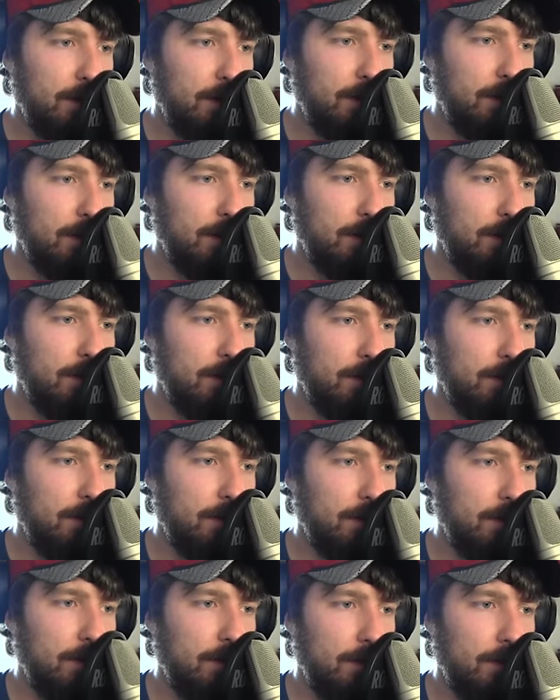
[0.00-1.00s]

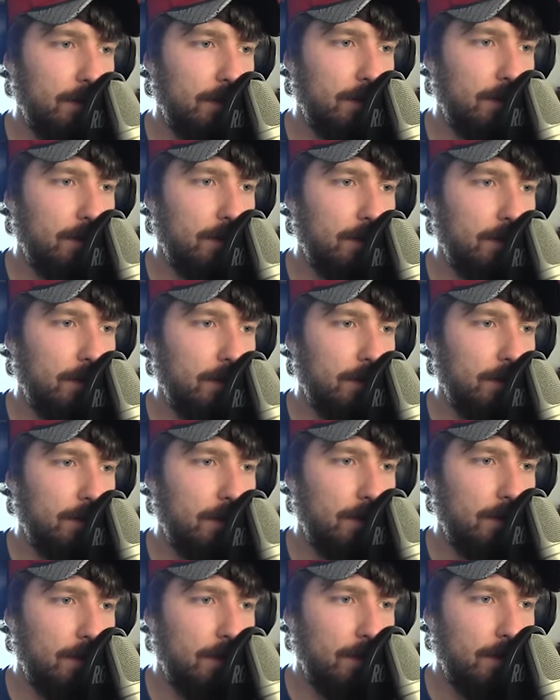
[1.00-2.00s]

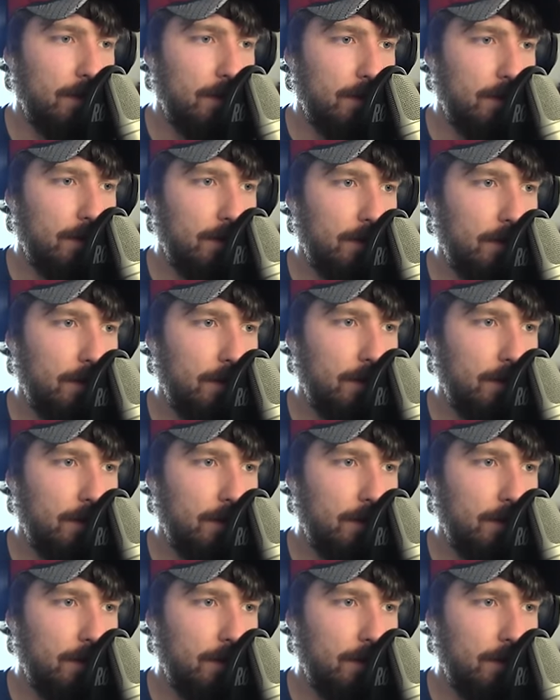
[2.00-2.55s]
(silence)